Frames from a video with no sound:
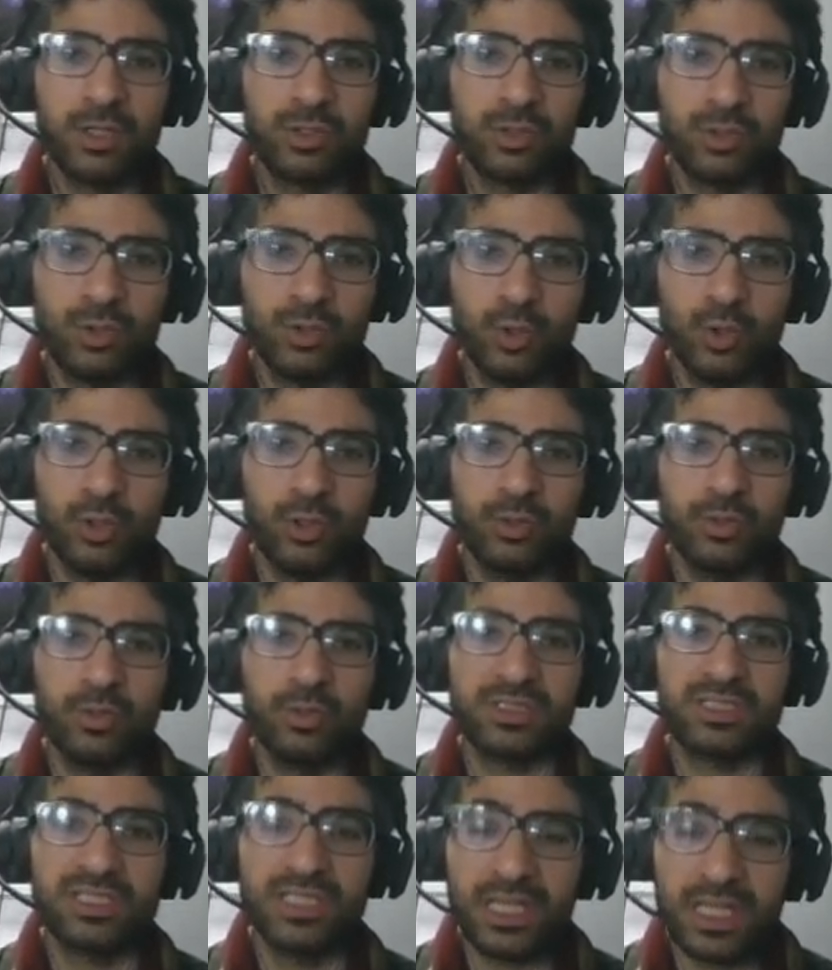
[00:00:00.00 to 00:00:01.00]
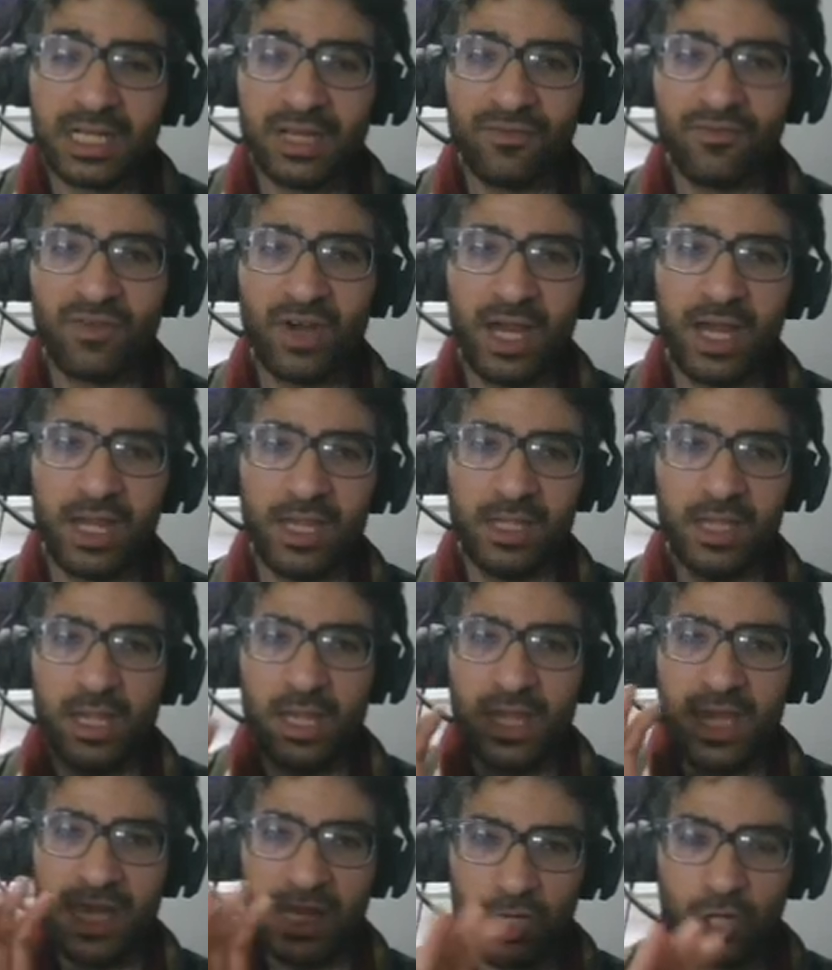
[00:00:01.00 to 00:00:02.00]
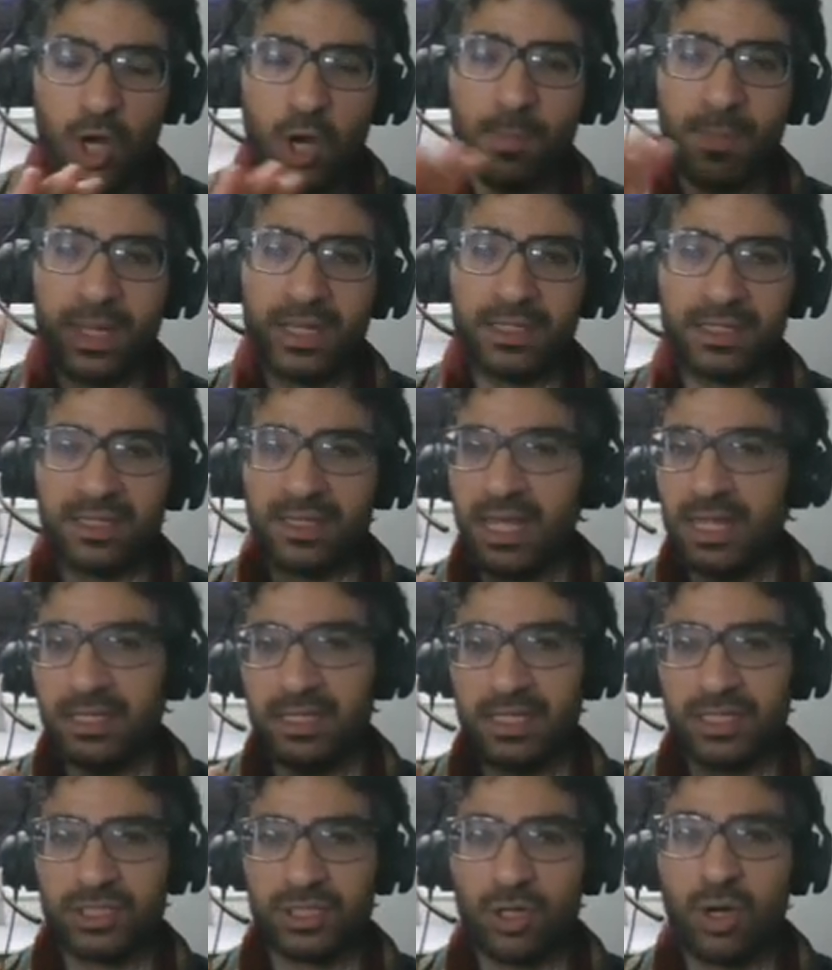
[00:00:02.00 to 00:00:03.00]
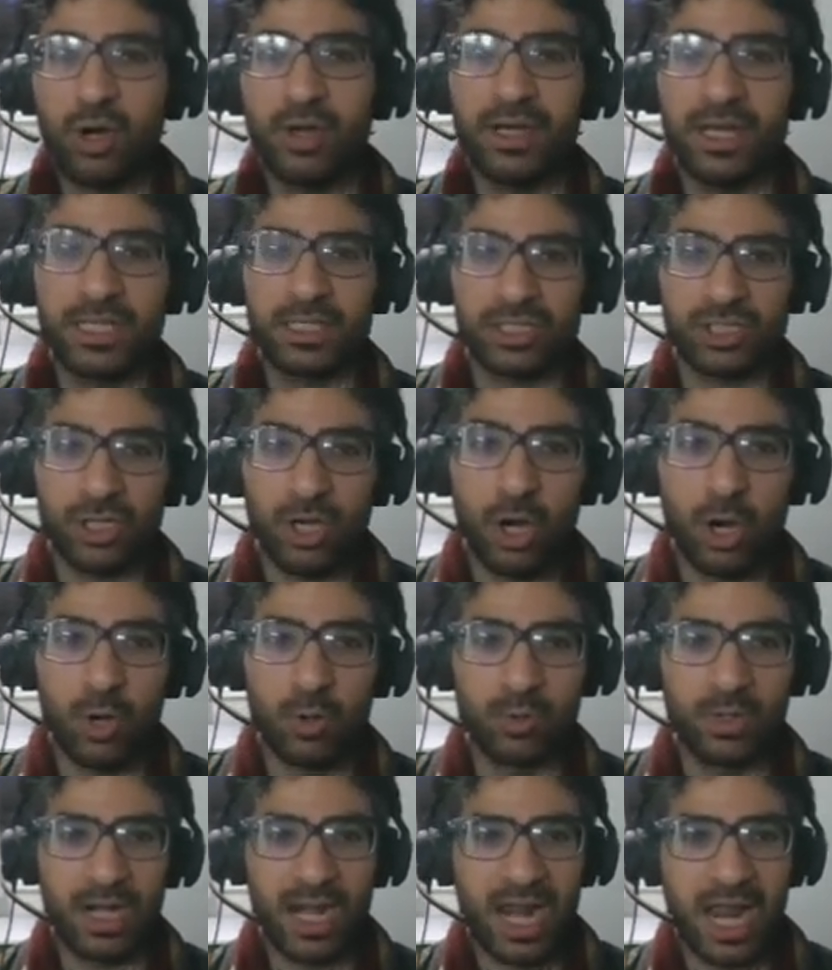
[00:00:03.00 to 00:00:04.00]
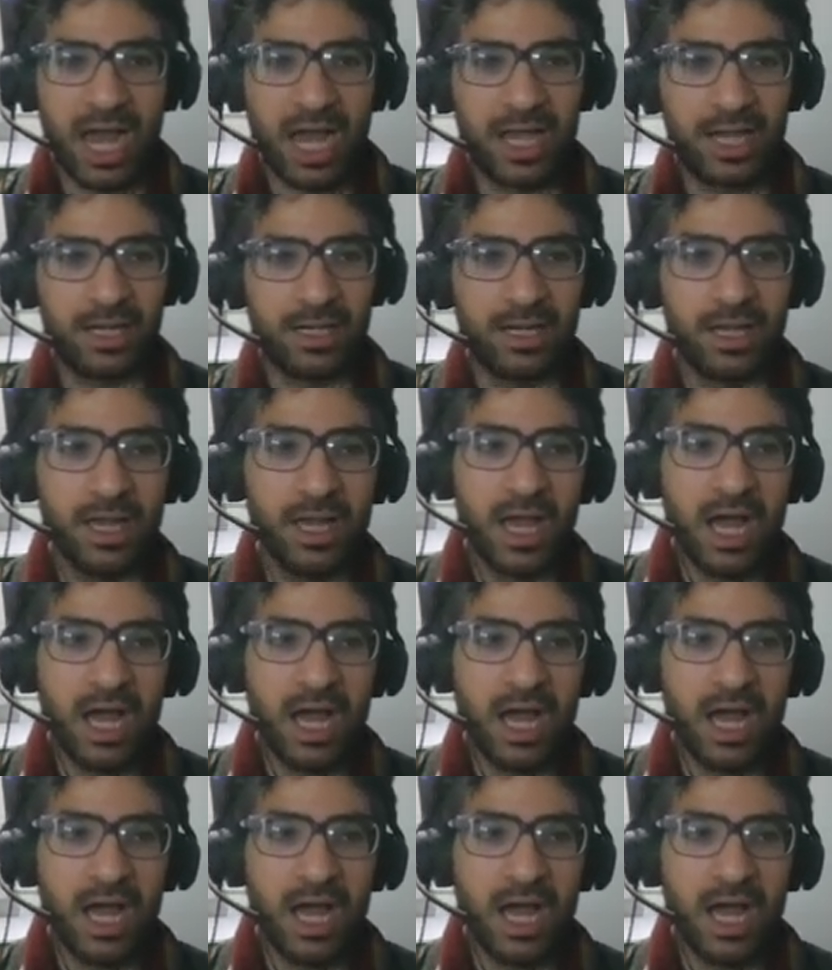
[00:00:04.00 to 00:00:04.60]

to signify a comment that is on its own line.